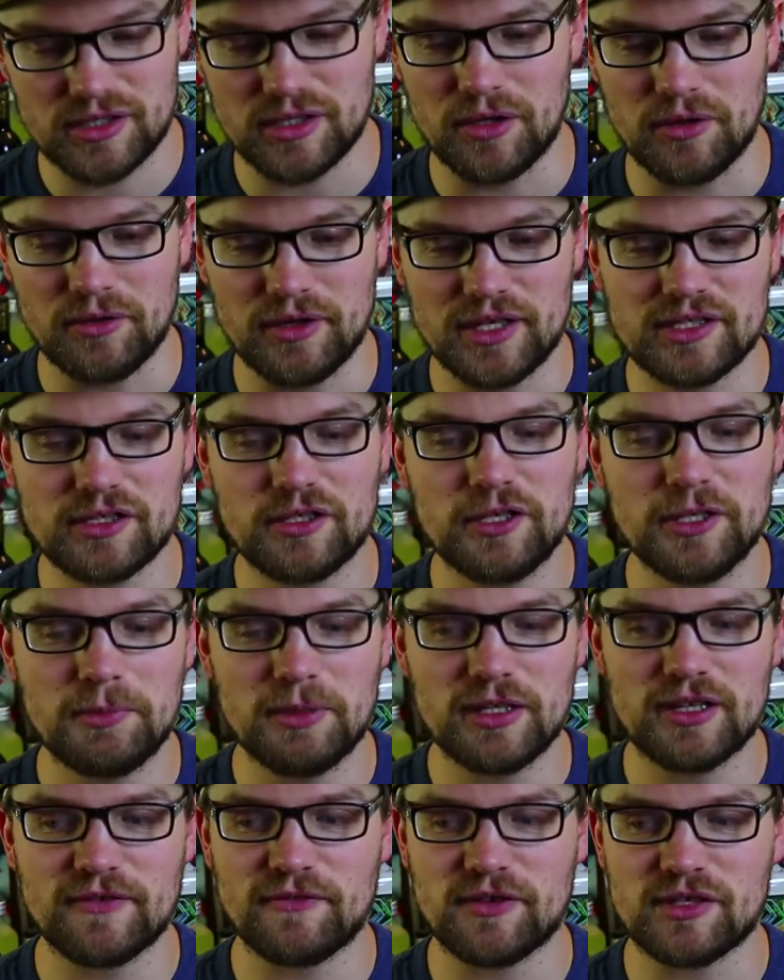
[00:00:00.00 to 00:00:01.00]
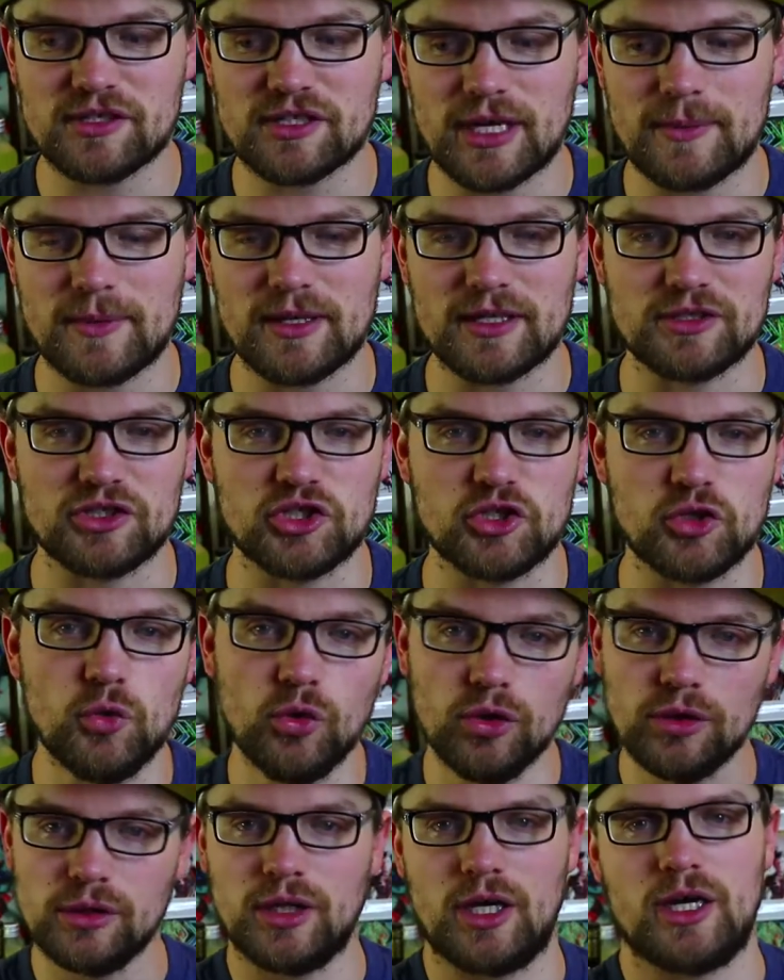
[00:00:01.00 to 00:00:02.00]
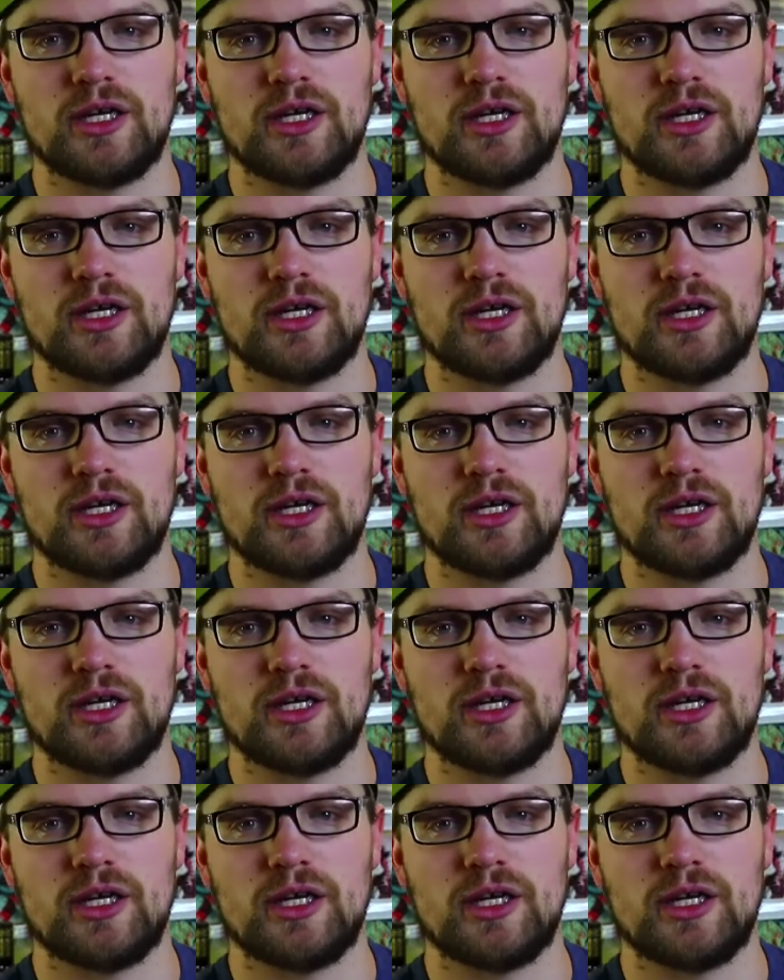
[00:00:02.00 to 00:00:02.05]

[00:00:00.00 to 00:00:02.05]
so this could be the first time it dual